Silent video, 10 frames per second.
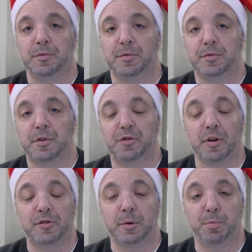
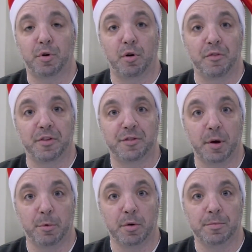suggested a book over the
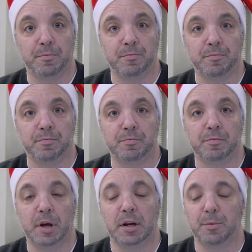summer,
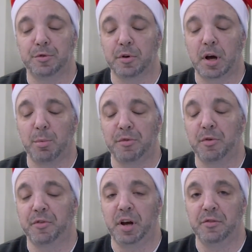and I'm sure a couple of you
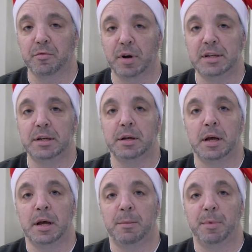have even read it
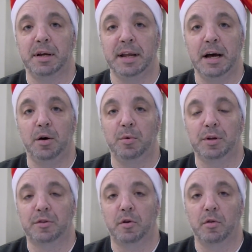by now.
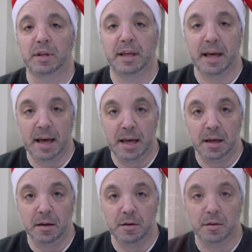It's called
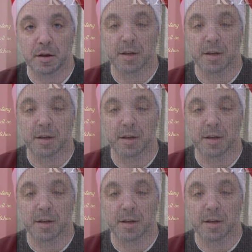K, A